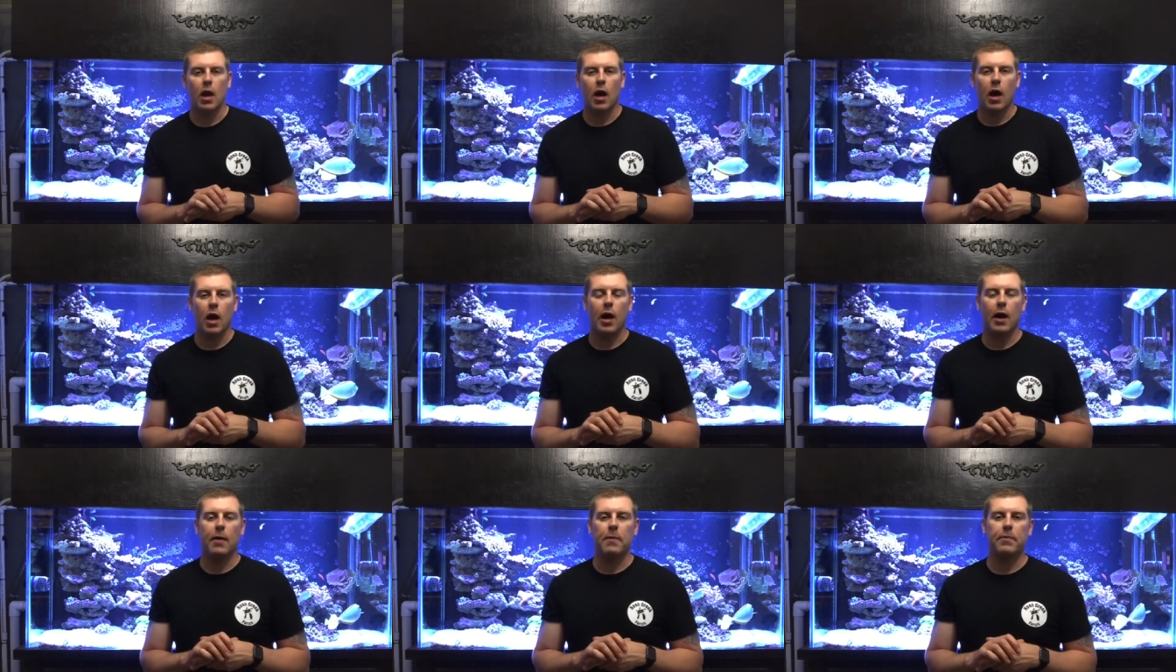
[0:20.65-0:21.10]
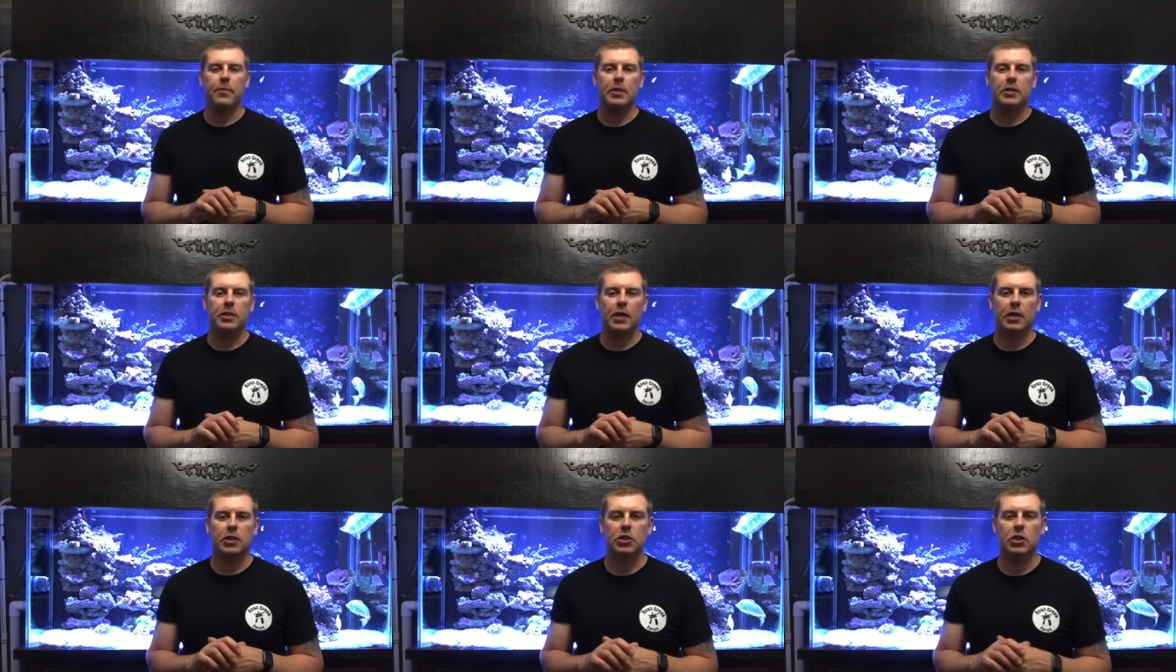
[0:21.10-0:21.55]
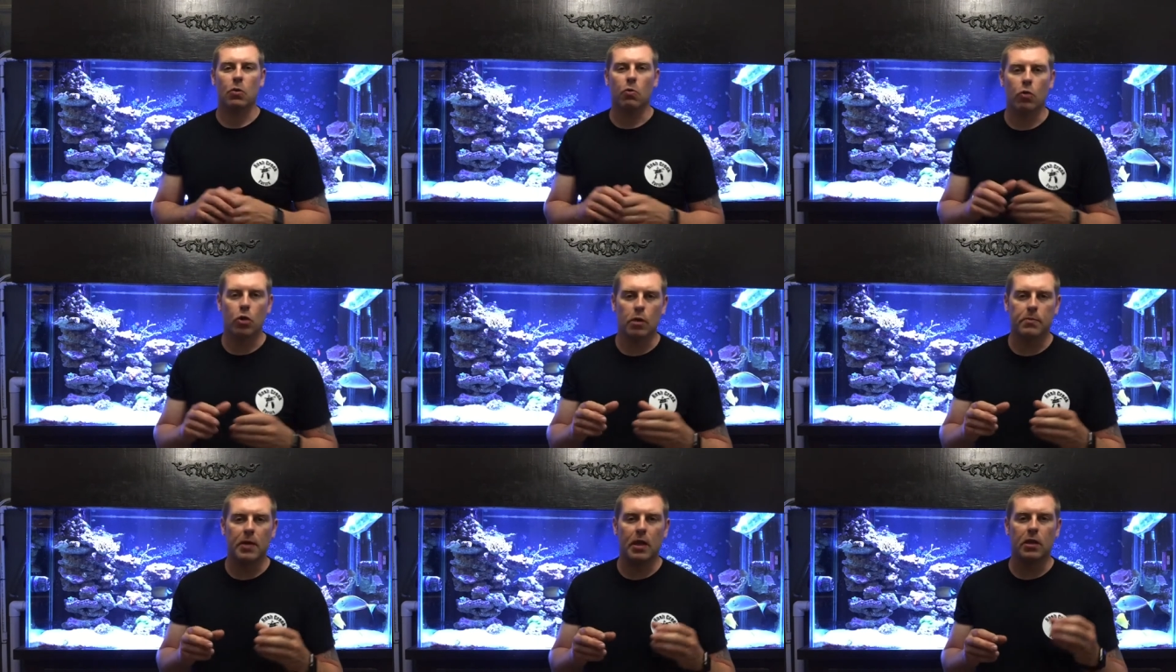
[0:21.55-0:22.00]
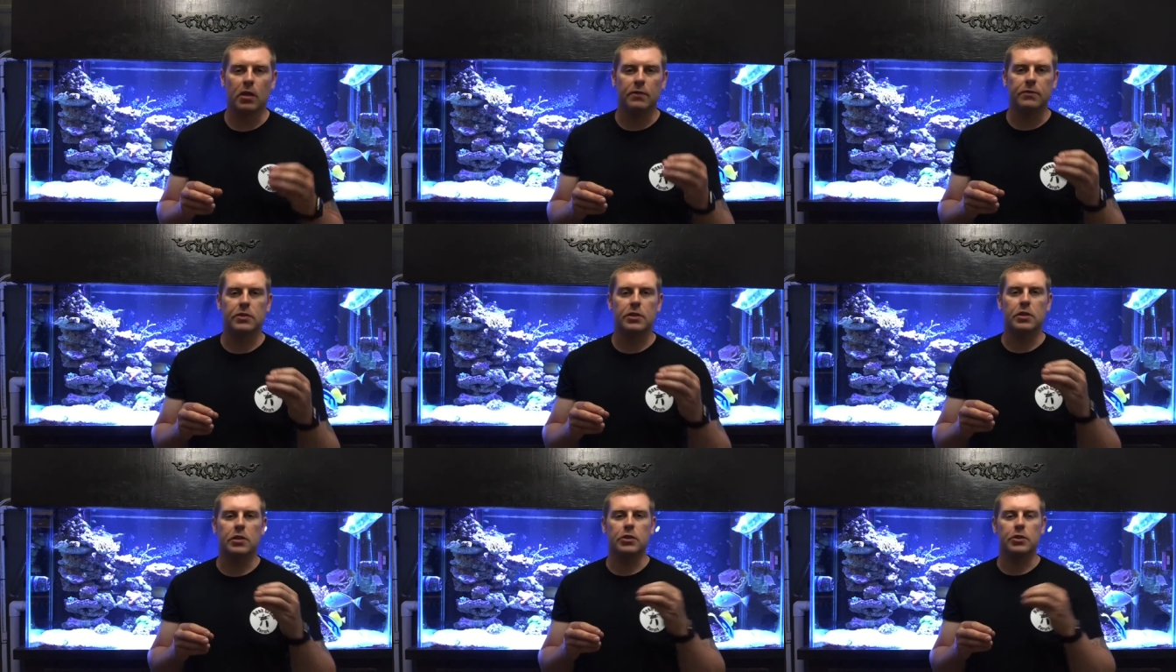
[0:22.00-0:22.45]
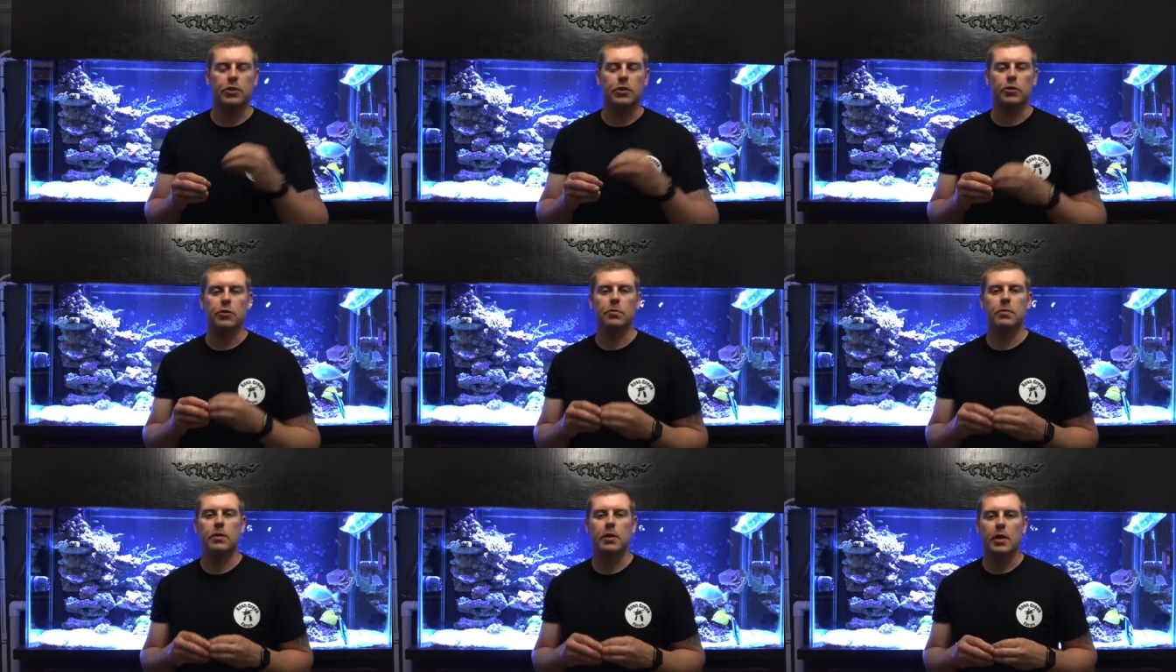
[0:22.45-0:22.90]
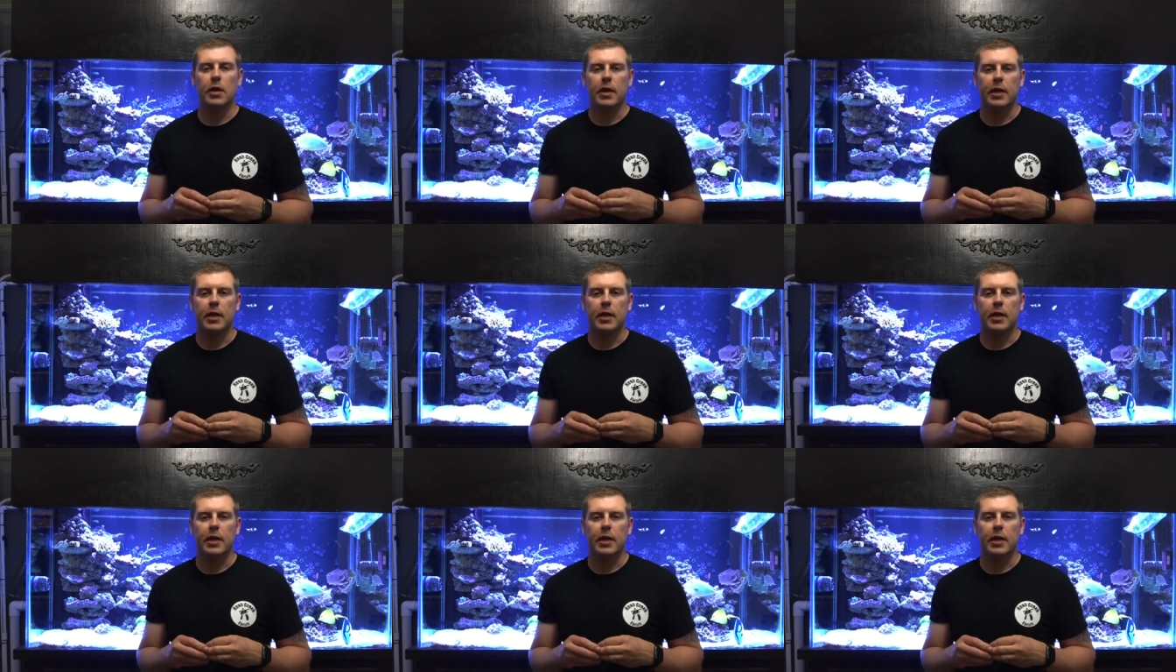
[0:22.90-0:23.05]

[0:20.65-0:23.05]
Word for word: Um, it's actually a worm that lives in a tube.